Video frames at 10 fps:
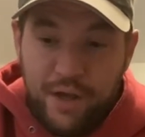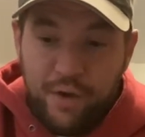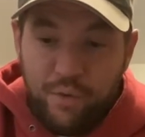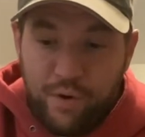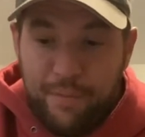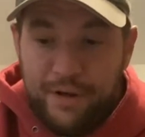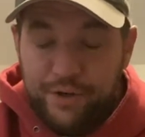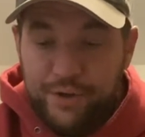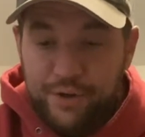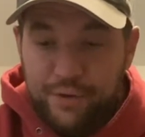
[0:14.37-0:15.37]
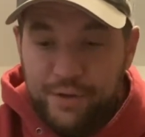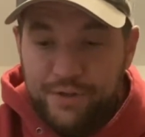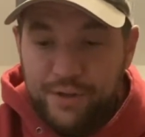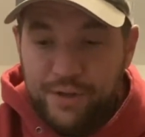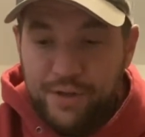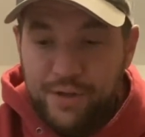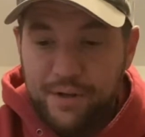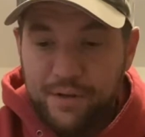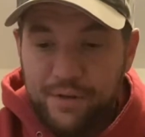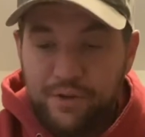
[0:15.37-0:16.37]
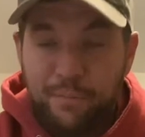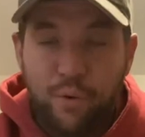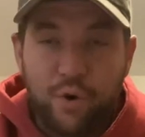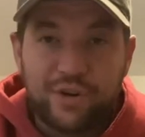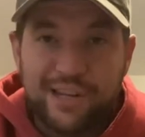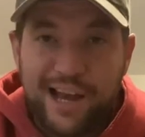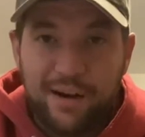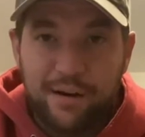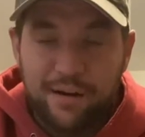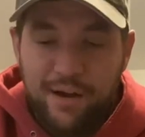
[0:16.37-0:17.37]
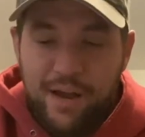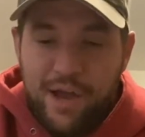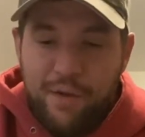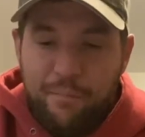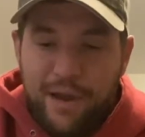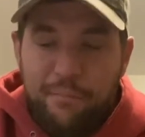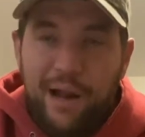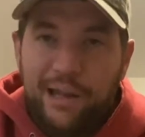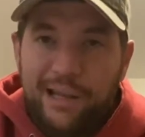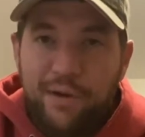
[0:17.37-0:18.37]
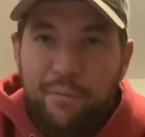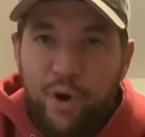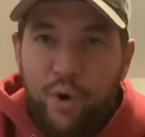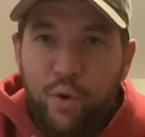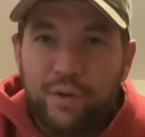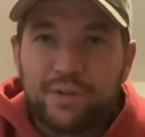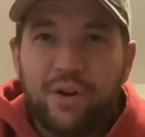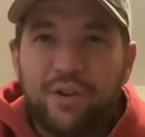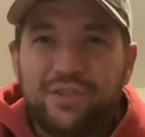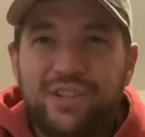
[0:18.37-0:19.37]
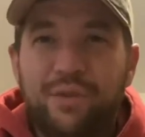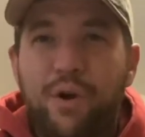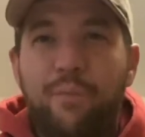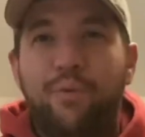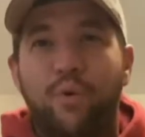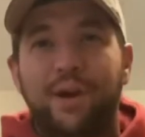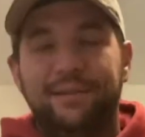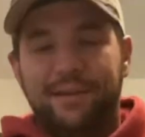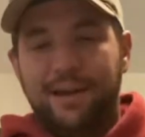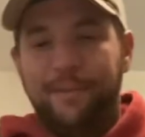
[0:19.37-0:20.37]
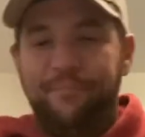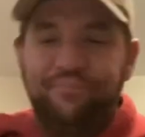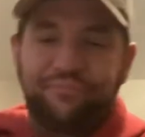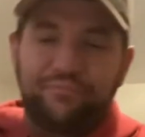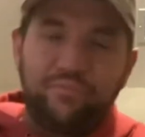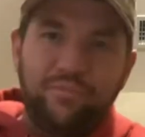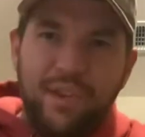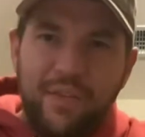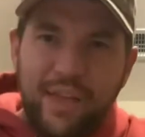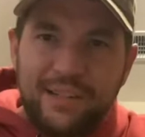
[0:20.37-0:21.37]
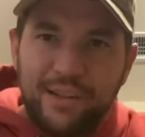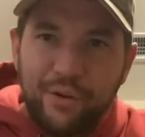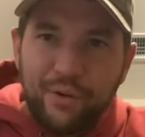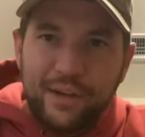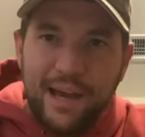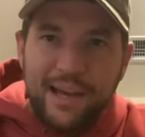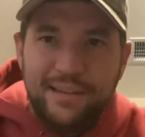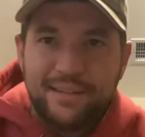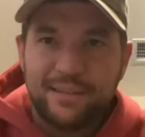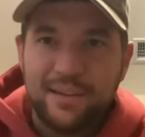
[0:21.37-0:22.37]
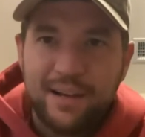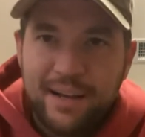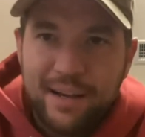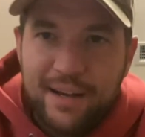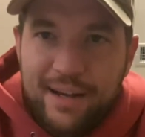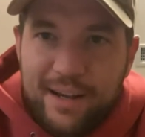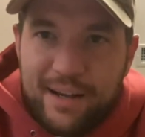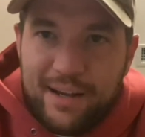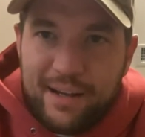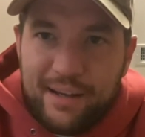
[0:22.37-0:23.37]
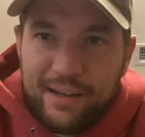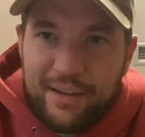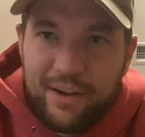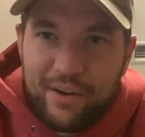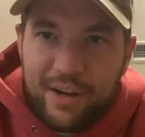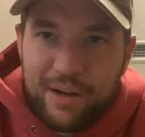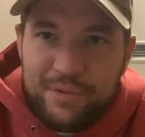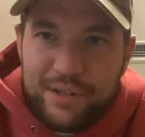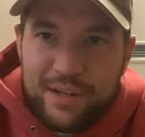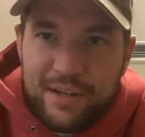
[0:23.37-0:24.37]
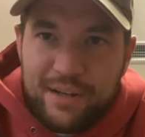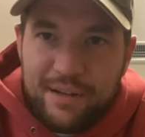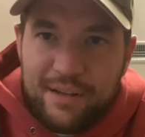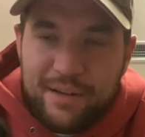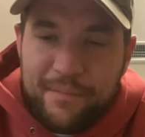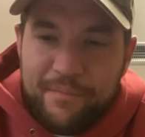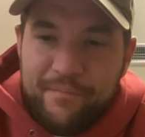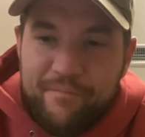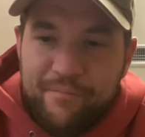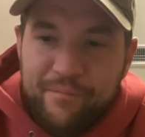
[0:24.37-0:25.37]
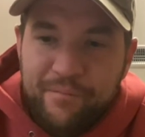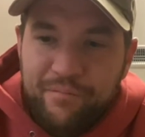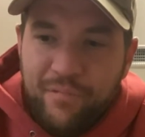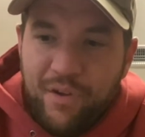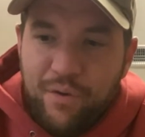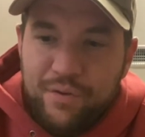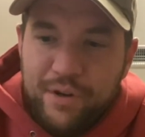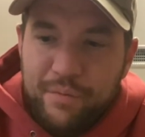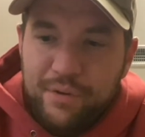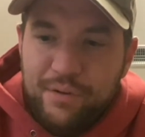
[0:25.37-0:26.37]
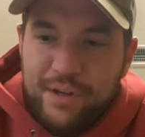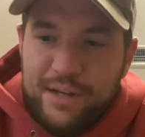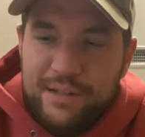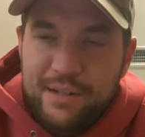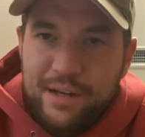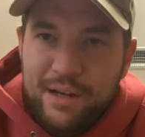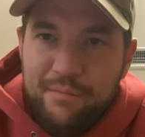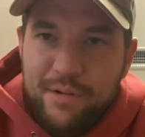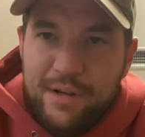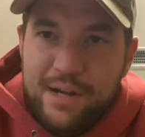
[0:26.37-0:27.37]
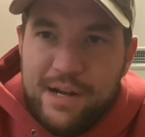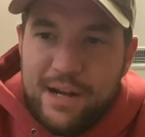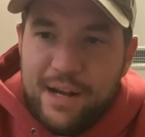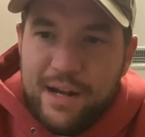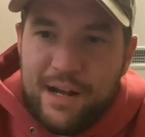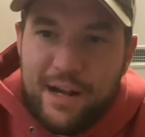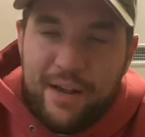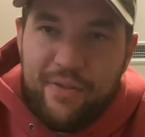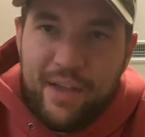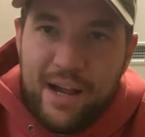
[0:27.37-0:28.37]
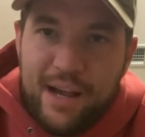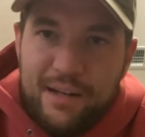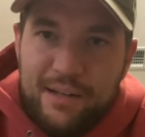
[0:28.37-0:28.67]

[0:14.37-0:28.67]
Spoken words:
what I'm about to do. It's a Boresighter made by Leupold. It's called a 0 Point. And that's the little case, it comes in. Of course, you open the little case up, and that